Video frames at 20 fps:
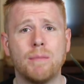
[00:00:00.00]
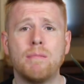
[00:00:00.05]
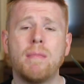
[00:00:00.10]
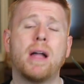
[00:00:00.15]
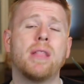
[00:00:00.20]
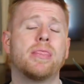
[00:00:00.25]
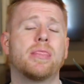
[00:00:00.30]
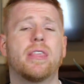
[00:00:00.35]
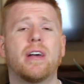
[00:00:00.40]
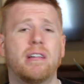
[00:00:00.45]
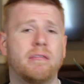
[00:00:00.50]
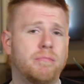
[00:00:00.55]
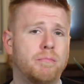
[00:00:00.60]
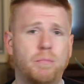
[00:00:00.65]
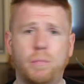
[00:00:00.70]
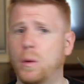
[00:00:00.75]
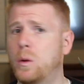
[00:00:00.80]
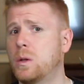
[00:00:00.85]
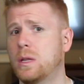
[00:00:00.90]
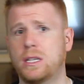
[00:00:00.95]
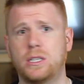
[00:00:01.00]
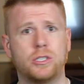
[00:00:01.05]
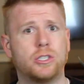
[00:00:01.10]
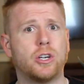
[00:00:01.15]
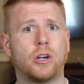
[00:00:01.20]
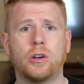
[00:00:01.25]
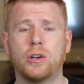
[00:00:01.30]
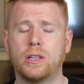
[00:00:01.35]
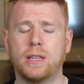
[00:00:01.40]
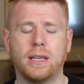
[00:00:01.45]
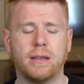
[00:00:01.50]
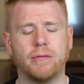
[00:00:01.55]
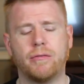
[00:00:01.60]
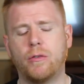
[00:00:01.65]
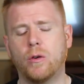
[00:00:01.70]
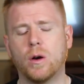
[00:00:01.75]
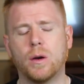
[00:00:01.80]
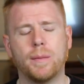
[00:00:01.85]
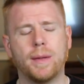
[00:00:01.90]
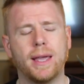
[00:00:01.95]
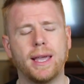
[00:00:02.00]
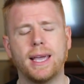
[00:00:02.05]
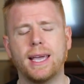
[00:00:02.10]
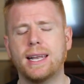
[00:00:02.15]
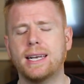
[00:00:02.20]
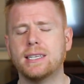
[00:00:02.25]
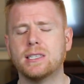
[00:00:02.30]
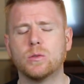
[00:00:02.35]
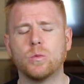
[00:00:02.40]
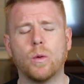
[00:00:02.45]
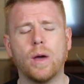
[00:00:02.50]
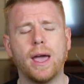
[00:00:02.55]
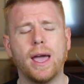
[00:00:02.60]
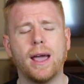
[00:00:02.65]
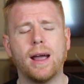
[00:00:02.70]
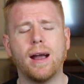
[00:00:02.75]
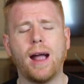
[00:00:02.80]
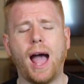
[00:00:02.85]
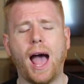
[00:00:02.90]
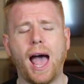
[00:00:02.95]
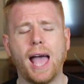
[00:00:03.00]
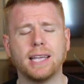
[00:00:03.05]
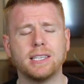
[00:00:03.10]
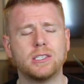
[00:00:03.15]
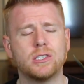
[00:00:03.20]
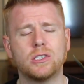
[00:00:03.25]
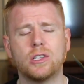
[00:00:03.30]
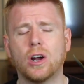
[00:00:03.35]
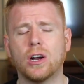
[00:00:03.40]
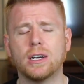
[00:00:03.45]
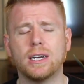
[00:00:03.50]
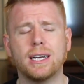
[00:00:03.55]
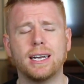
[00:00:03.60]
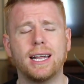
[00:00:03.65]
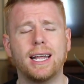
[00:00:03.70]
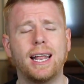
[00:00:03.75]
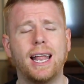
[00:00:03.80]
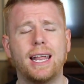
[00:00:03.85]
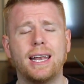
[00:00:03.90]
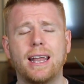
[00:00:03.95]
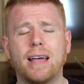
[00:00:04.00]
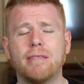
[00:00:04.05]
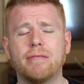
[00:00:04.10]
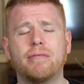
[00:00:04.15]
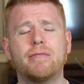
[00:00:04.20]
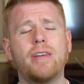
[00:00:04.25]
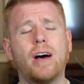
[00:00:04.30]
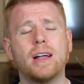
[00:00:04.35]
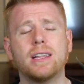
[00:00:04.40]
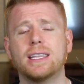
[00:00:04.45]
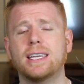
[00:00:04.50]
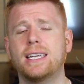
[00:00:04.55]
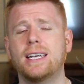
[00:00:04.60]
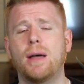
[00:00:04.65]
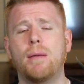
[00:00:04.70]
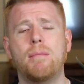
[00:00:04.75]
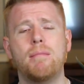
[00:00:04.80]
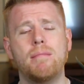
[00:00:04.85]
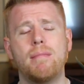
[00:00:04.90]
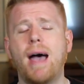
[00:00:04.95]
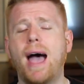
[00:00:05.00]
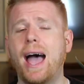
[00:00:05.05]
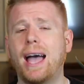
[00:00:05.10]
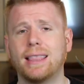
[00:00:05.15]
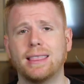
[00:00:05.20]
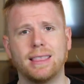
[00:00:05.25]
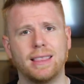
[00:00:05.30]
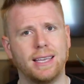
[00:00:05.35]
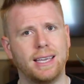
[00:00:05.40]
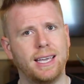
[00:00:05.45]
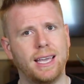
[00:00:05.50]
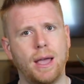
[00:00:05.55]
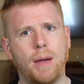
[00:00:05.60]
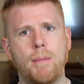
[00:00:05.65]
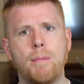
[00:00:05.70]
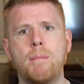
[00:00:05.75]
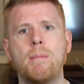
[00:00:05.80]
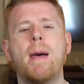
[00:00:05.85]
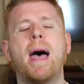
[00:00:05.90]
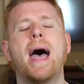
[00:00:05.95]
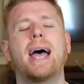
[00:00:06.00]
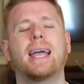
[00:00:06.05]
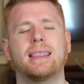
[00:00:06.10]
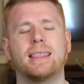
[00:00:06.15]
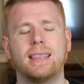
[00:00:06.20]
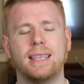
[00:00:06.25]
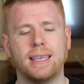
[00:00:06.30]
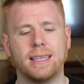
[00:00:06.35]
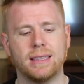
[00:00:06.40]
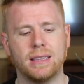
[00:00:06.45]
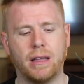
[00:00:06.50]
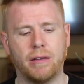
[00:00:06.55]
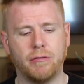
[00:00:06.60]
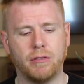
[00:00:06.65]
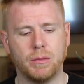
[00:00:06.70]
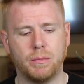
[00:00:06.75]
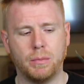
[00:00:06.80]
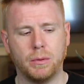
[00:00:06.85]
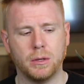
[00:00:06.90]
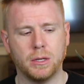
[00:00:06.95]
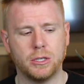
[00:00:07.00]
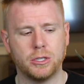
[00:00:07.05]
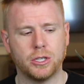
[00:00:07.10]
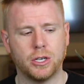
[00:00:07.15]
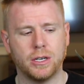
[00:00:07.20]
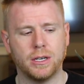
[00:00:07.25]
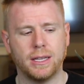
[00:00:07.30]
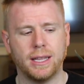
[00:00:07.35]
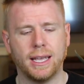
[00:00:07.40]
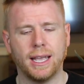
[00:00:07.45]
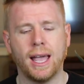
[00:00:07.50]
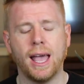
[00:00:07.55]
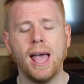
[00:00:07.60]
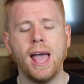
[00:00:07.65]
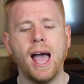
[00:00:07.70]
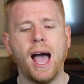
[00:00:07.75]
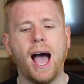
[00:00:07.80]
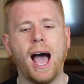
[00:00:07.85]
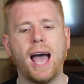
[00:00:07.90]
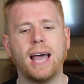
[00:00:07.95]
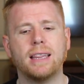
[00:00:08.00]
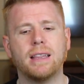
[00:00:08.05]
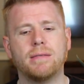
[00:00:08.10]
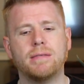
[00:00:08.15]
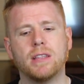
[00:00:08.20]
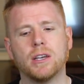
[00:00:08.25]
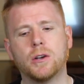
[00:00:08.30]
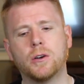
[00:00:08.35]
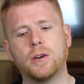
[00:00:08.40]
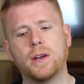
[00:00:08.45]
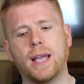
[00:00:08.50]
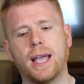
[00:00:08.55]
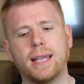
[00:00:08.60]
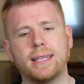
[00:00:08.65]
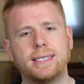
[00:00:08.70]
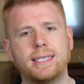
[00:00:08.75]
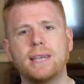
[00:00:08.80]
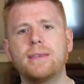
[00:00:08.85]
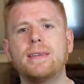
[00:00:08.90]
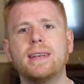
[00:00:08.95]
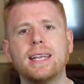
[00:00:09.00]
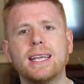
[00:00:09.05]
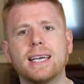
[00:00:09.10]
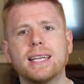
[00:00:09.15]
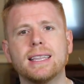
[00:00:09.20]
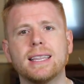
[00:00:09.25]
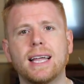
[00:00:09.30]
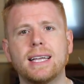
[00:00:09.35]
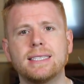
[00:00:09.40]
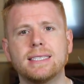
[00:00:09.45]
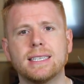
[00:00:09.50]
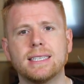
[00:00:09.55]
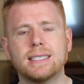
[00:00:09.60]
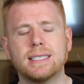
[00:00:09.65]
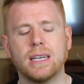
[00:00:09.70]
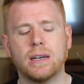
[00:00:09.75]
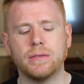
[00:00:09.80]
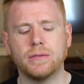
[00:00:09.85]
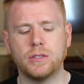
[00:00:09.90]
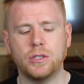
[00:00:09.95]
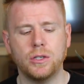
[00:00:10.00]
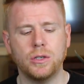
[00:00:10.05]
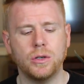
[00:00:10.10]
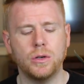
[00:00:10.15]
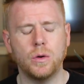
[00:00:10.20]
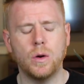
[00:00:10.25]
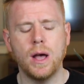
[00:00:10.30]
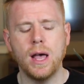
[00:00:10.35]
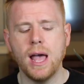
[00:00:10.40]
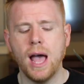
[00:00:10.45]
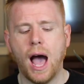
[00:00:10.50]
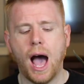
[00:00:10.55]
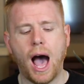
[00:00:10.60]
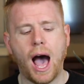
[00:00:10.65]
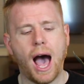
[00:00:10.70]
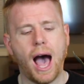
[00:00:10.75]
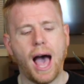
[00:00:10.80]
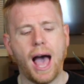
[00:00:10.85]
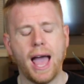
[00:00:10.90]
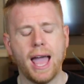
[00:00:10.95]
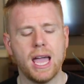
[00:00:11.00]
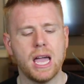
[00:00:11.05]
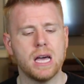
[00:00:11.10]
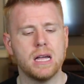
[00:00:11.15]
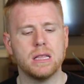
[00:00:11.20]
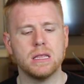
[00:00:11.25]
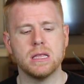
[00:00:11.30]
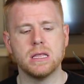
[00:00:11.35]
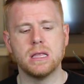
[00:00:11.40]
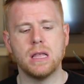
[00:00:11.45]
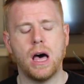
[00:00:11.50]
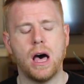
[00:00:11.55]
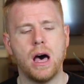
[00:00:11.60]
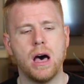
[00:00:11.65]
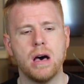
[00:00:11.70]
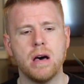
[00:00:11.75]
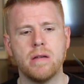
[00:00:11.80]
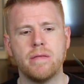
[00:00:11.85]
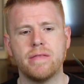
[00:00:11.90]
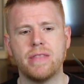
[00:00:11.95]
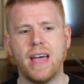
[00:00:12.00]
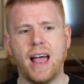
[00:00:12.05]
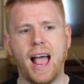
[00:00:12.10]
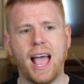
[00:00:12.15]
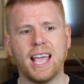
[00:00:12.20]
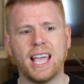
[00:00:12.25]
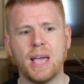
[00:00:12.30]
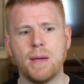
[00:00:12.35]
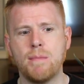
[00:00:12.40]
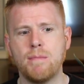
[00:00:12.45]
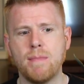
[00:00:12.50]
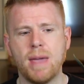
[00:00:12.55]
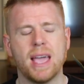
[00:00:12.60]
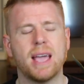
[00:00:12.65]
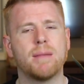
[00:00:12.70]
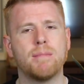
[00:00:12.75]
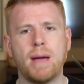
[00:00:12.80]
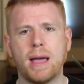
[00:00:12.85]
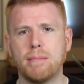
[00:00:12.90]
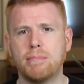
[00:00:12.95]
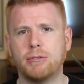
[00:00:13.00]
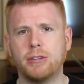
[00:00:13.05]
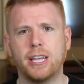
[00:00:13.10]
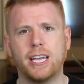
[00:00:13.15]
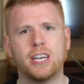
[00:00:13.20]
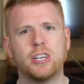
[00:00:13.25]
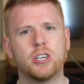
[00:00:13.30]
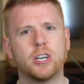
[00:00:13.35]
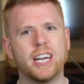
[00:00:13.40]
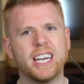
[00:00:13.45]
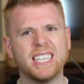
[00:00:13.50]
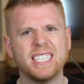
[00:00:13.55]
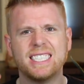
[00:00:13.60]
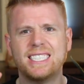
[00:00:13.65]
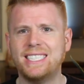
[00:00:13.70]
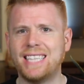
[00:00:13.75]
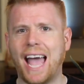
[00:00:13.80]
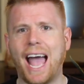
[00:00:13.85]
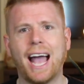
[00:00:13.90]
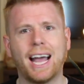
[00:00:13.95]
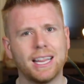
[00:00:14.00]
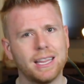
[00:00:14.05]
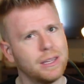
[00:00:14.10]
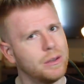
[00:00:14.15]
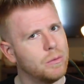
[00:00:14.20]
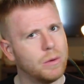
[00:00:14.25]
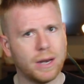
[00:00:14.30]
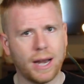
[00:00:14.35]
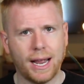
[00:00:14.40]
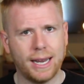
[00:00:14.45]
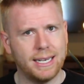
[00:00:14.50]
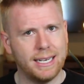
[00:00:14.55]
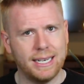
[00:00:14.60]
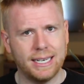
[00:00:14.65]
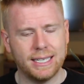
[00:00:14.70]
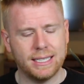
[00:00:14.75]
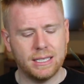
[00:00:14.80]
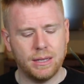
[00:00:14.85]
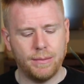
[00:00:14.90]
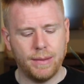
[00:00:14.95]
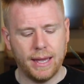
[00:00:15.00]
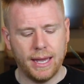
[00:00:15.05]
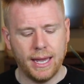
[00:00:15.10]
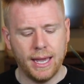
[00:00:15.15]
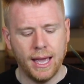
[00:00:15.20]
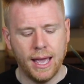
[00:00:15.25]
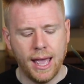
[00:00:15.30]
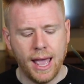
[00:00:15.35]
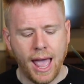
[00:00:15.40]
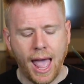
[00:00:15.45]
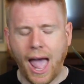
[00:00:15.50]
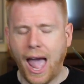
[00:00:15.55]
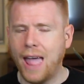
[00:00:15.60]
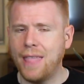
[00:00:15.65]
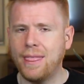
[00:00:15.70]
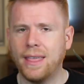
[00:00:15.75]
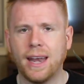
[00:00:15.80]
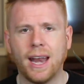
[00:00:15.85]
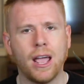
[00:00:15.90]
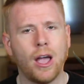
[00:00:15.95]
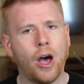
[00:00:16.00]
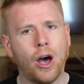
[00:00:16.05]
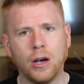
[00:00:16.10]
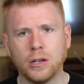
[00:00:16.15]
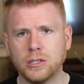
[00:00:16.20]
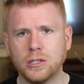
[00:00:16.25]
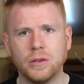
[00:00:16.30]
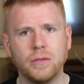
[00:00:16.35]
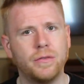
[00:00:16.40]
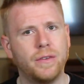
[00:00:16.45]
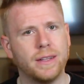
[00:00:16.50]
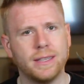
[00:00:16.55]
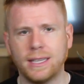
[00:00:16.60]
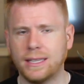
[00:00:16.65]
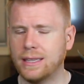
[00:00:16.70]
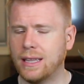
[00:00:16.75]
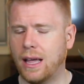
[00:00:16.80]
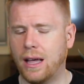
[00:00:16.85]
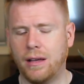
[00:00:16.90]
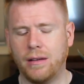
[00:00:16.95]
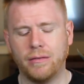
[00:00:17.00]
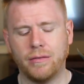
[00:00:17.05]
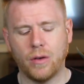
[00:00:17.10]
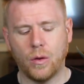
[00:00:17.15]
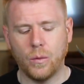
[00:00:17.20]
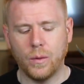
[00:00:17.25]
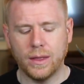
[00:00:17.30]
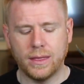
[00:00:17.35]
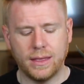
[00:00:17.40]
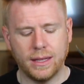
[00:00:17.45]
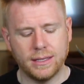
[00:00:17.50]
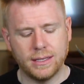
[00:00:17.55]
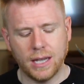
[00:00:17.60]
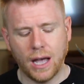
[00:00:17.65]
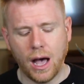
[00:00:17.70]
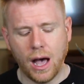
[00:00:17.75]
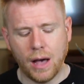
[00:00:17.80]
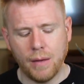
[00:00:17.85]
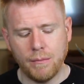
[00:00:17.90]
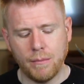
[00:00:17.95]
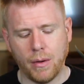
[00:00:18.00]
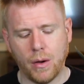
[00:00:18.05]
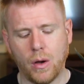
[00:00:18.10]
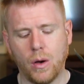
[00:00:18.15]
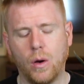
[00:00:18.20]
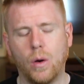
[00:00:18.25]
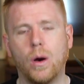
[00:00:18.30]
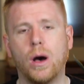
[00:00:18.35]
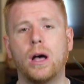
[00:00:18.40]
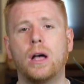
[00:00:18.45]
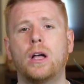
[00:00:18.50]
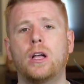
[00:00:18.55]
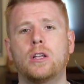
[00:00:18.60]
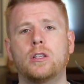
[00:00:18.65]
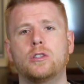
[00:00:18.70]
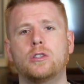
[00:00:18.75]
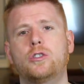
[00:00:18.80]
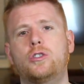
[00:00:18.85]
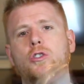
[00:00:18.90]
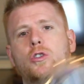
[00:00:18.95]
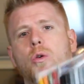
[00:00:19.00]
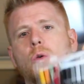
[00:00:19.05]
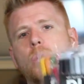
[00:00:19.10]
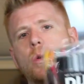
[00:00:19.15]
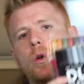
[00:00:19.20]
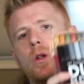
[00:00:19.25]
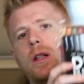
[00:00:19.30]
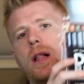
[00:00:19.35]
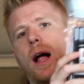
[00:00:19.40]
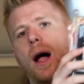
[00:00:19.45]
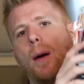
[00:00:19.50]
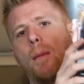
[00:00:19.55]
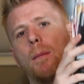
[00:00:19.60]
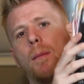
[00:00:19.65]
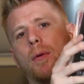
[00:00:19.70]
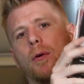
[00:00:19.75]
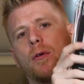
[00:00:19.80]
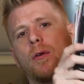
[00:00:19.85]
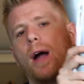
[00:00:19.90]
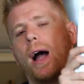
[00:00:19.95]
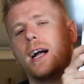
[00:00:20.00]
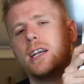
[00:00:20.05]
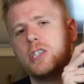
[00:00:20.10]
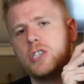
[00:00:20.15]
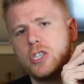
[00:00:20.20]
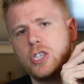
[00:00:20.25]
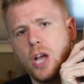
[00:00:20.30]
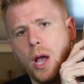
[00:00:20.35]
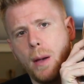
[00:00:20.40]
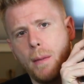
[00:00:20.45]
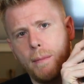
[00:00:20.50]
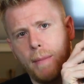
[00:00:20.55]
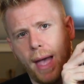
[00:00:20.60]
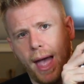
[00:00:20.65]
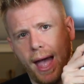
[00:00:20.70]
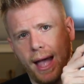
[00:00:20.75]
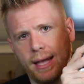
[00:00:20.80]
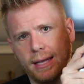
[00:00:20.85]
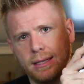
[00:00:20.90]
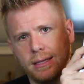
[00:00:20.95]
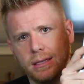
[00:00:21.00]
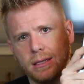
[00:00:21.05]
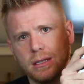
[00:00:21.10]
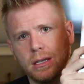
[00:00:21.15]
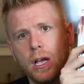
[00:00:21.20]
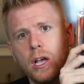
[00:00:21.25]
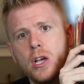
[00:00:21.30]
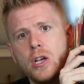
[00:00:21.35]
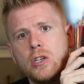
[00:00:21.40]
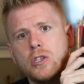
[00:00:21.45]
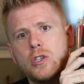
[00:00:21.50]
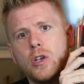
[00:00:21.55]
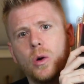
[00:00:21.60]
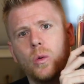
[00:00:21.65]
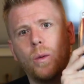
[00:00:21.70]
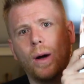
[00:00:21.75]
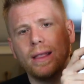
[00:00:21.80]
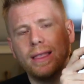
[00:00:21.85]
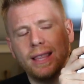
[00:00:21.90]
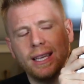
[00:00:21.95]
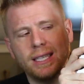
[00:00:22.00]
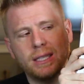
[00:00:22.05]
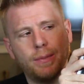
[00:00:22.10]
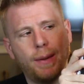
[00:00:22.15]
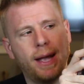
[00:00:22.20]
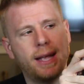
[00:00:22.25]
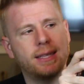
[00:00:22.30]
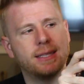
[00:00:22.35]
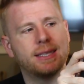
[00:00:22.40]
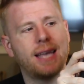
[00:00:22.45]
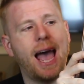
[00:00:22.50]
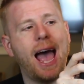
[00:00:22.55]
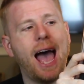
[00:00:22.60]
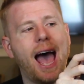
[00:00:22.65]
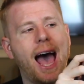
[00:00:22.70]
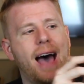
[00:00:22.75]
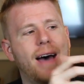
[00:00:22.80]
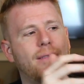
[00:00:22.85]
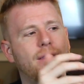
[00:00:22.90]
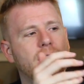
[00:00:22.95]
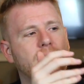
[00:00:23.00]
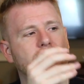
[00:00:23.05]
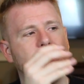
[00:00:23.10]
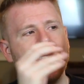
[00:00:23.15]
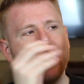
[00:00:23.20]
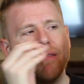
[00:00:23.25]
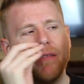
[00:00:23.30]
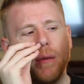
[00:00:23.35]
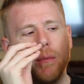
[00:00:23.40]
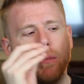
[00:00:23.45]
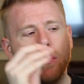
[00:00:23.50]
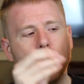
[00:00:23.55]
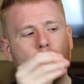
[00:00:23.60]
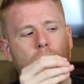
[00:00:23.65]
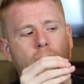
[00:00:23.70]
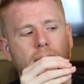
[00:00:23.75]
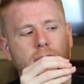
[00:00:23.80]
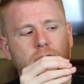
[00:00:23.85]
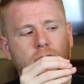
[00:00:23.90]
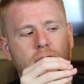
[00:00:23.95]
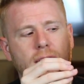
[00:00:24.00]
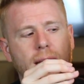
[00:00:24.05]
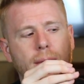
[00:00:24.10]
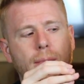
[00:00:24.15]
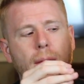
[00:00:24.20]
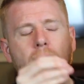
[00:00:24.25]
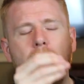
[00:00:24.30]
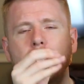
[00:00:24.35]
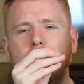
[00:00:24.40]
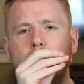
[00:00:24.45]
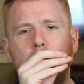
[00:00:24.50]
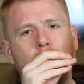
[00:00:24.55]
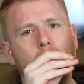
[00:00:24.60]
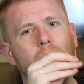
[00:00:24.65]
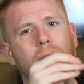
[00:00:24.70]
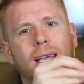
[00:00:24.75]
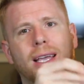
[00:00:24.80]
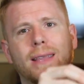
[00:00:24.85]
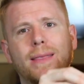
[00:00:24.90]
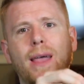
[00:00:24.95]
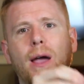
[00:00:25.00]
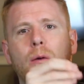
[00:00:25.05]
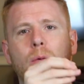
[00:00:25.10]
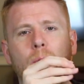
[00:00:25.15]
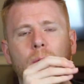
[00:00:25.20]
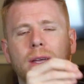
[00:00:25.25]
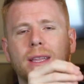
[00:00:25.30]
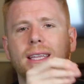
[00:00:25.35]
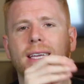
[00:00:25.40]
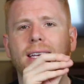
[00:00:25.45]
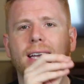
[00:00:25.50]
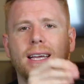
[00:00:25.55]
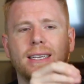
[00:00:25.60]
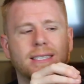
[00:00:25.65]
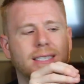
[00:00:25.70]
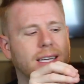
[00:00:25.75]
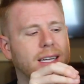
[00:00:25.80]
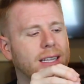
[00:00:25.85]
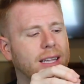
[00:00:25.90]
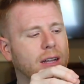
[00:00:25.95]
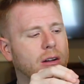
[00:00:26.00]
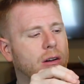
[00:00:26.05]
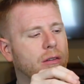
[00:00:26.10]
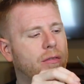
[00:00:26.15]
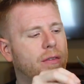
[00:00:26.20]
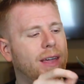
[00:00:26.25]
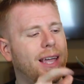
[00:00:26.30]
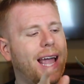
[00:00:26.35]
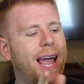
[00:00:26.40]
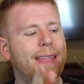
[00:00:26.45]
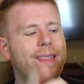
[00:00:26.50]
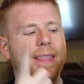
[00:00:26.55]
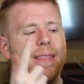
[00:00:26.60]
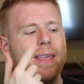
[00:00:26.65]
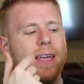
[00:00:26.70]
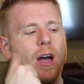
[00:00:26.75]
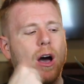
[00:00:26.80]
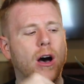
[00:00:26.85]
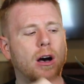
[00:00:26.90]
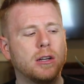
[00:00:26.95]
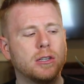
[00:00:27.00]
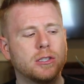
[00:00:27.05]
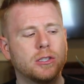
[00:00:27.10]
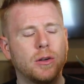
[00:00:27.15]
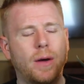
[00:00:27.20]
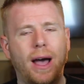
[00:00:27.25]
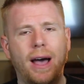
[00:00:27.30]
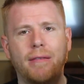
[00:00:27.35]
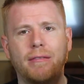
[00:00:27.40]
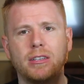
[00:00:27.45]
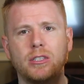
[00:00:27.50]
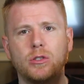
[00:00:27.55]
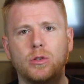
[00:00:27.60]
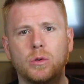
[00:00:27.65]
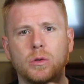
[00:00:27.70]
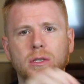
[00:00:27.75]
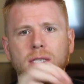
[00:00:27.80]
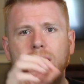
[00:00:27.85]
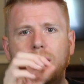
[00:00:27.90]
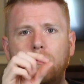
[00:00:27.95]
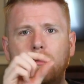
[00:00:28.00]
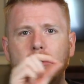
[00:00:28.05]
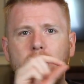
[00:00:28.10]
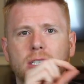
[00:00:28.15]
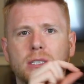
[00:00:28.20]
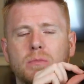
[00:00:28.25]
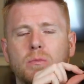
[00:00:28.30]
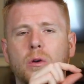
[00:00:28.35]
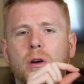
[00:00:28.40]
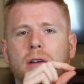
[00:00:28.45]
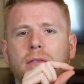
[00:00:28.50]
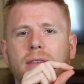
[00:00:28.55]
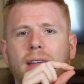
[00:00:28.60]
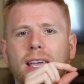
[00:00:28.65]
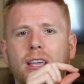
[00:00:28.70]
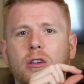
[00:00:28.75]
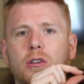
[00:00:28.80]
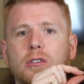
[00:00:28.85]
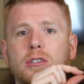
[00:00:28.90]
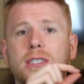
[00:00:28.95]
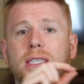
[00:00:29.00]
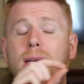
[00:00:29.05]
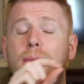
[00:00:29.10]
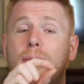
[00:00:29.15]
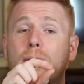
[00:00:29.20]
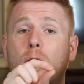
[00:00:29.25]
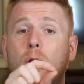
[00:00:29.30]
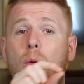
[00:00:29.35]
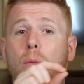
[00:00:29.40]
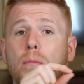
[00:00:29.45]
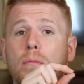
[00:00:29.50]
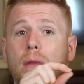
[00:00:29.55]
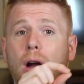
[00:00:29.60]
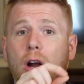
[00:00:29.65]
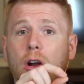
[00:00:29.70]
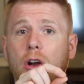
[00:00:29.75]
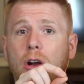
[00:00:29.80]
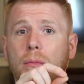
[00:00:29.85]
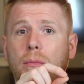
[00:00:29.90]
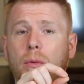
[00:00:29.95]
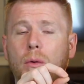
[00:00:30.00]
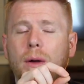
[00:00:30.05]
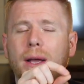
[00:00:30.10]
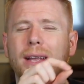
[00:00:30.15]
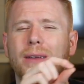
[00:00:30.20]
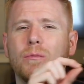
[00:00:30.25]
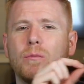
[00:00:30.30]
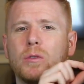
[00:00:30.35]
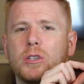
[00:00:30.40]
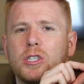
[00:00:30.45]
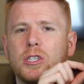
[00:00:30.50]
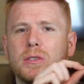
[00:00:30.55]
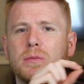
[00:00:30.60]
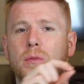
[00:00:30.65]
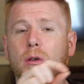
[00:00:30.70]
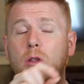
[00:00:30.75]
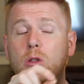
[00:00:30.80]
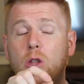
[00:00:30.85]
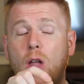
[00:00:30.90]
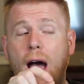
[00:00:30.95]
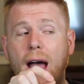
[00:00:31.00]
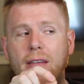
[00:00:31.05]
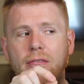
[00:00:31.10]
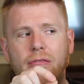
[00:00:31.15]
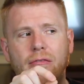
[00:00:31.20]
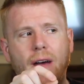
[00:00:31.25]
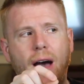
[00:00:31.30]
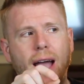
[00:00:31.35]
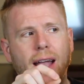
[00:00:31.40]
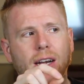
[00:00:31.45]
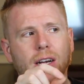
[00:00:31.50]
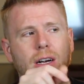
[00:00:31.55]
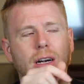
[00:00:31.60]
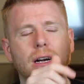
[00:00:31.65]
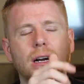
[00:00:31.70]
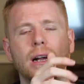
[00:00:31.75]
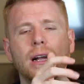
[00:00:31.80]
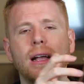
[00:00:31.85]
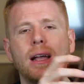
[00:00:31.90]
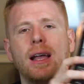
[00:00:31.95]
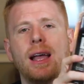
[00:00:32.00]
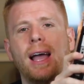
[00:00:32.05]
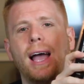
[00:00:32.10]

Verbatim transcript: the month of bullet journaling for me. It is where I started it and have fallen madly, madly in love with bullet journaling. I love the creativity it lends itself to. I love that I can make my planner exactly what I need it to be. And then I also fell in love with the Tombow dual brush pens. So what these pens have is they have a brush tip, so you can get that really nice calligraphy, and then they also have a dual tip, which is more of like your typical marker point, which is a lot finer,